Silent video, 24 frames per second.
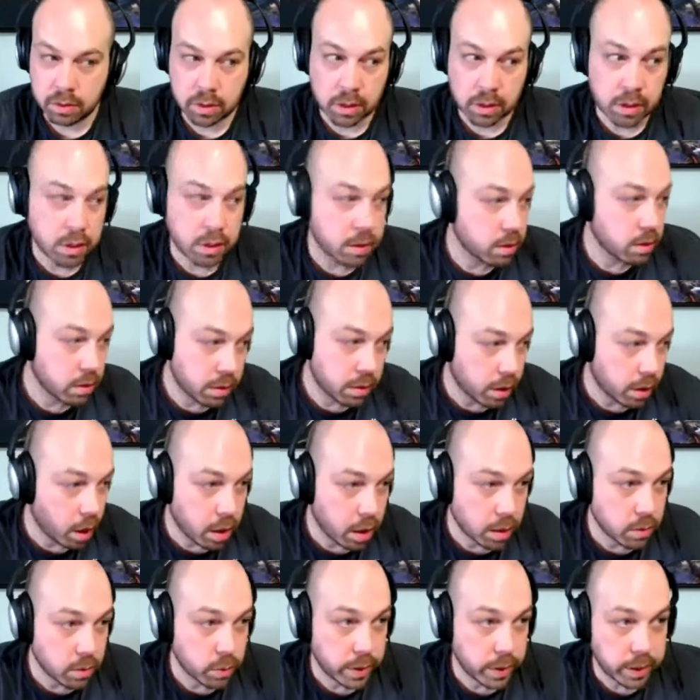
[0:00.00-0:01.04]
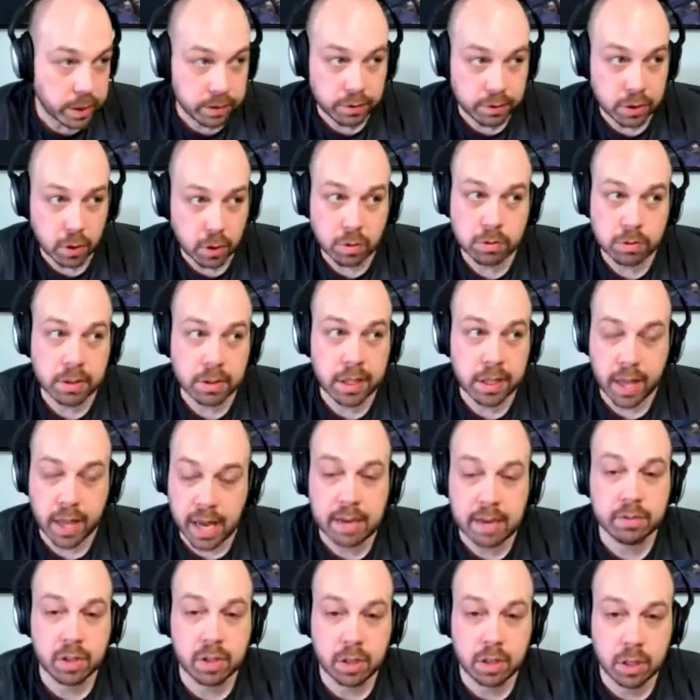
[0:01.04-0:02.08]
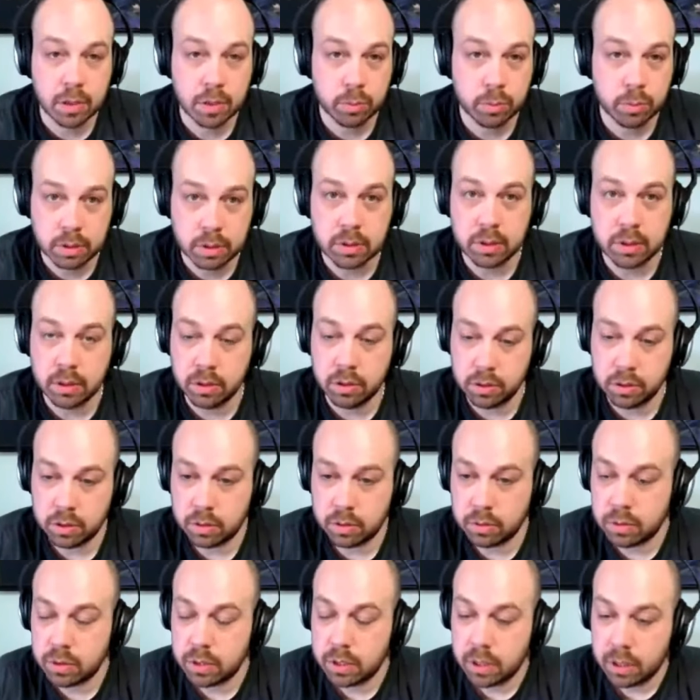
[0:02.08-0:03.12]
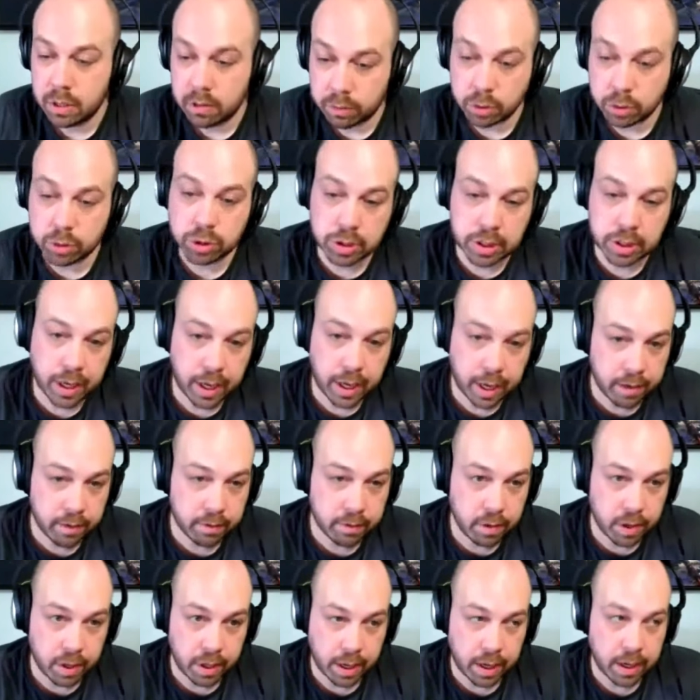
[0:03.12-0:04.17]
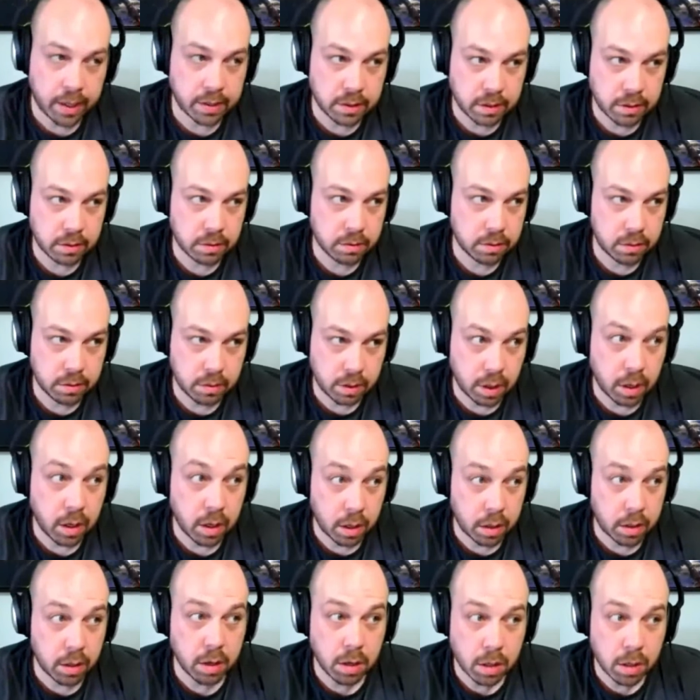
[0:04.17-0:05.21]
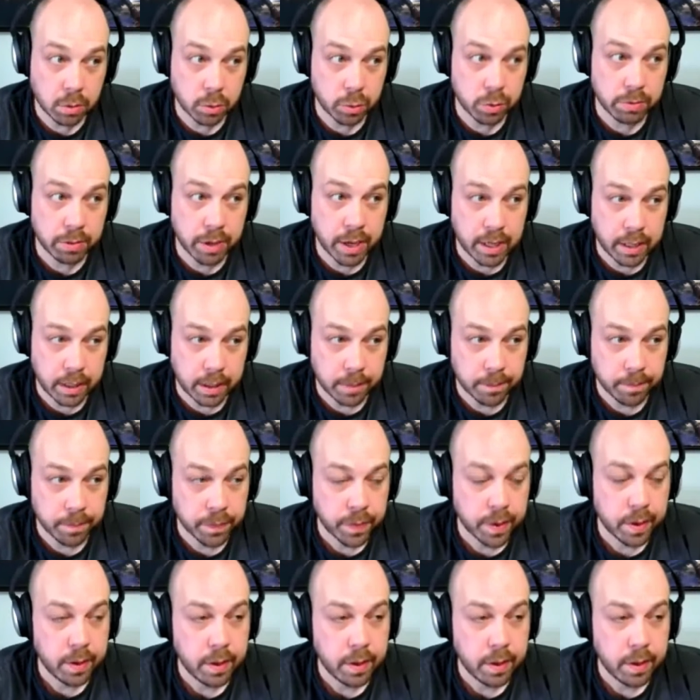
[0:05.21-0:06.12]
the hardware. If you don't already have the hardware, you, you know, fortunately I have I had the, the hardware ready.